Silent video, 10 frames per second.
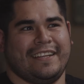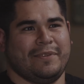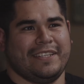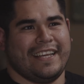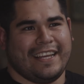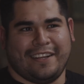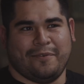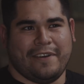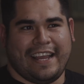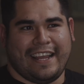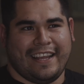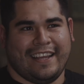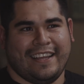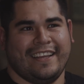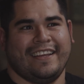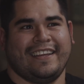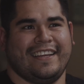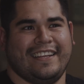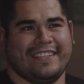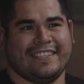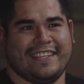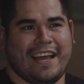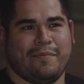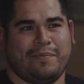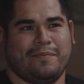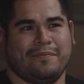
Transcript: it can be taken away in a snap.